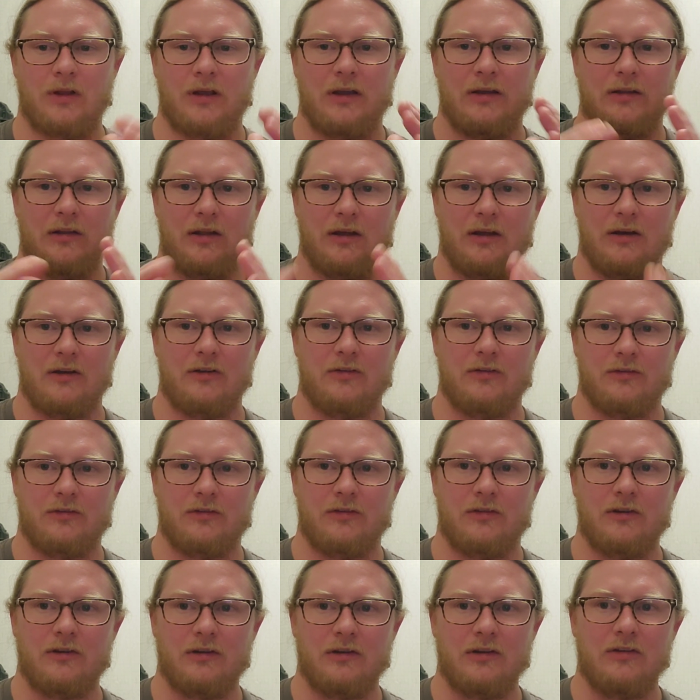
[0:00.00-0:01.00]
And that is
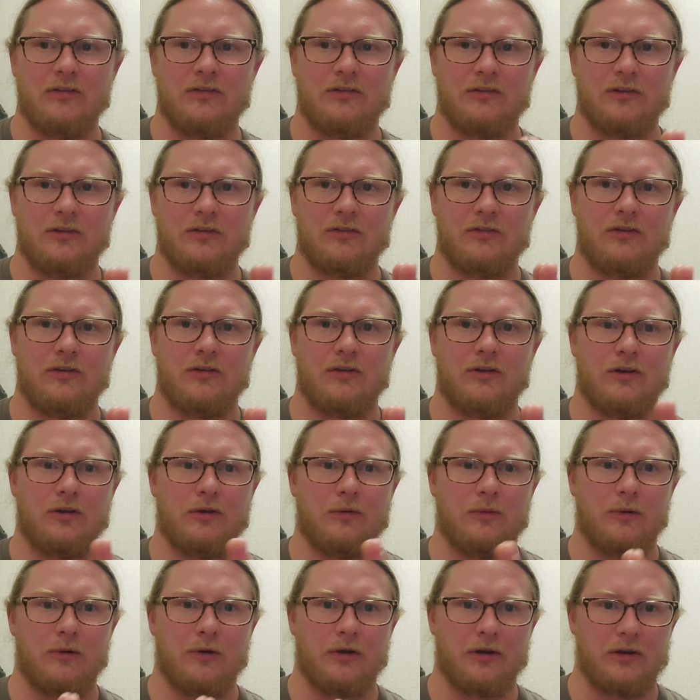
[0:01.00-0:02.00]
the distance you're going to
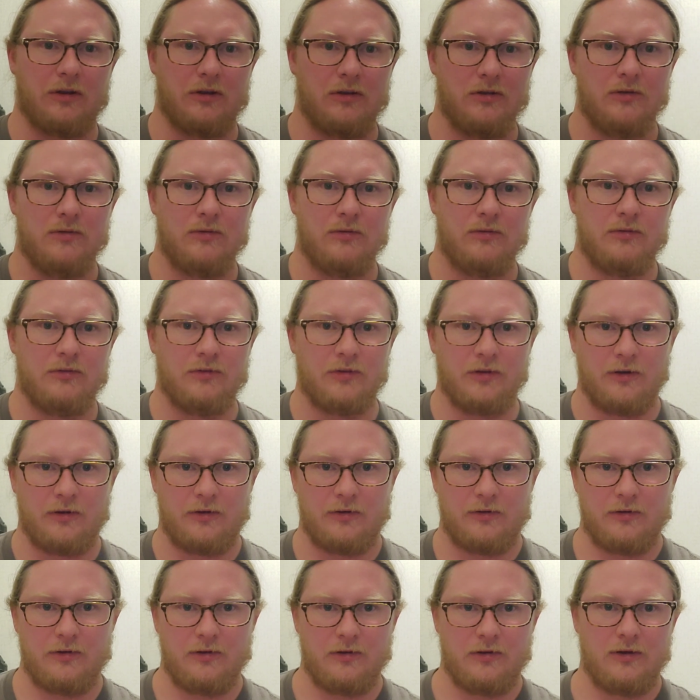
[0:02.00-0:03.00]
want to use
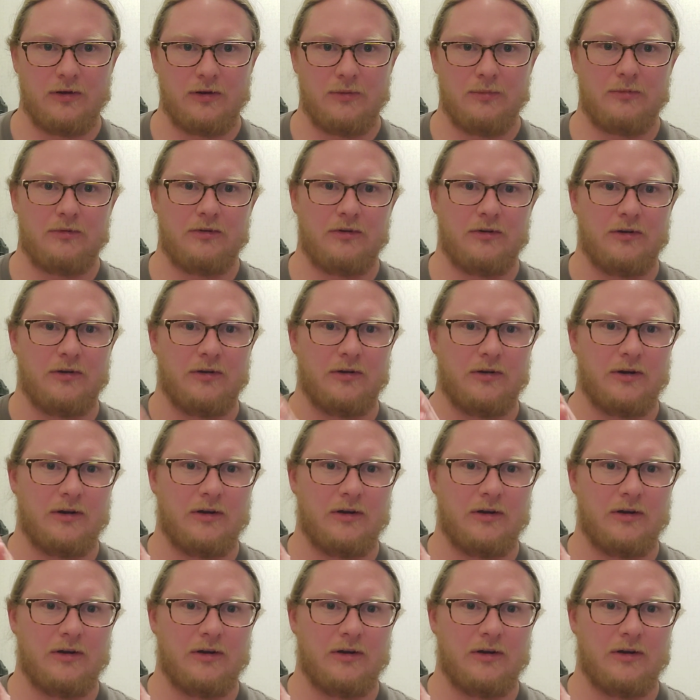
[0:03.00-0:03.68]
on your dope chart.